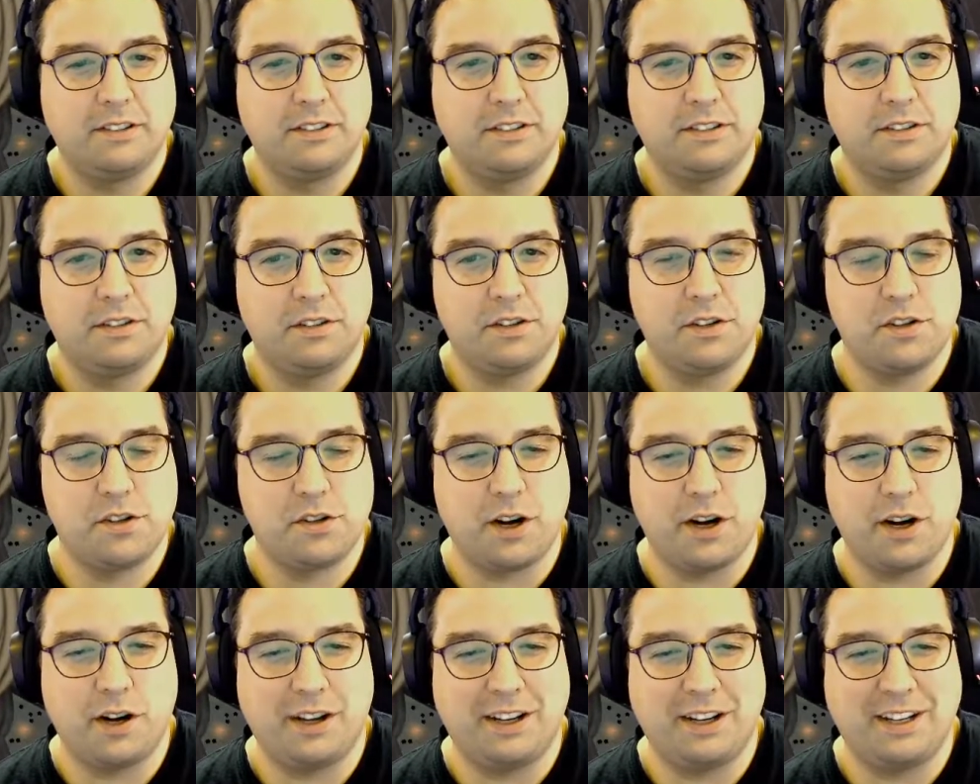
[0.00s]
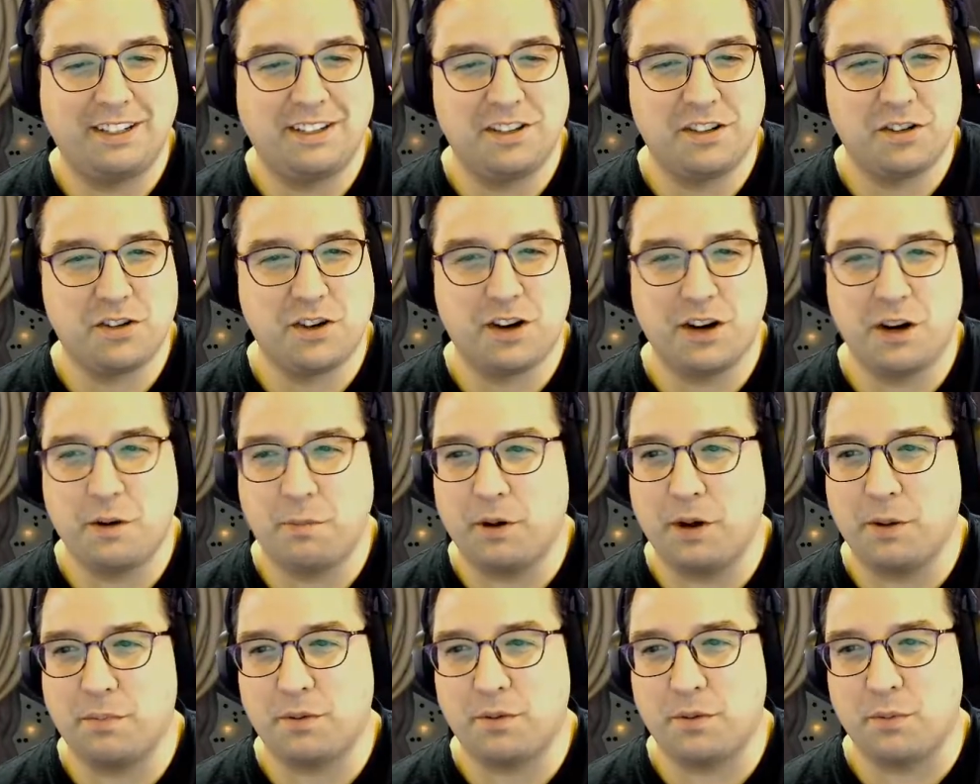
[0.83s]
Just trying to put
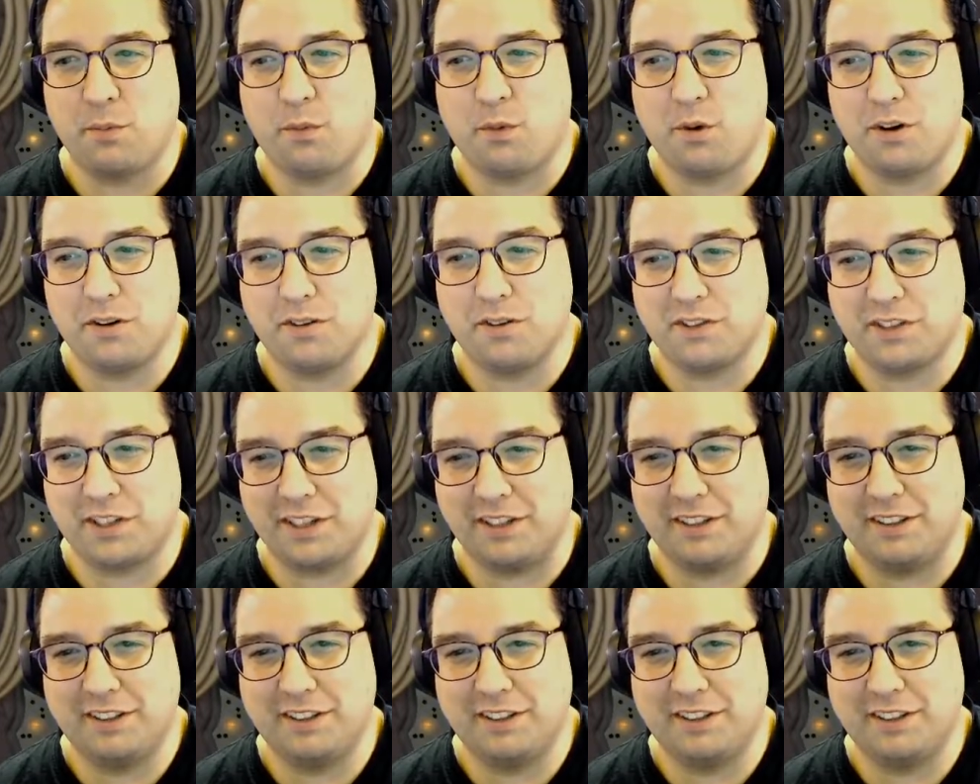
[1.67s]
up some walls here.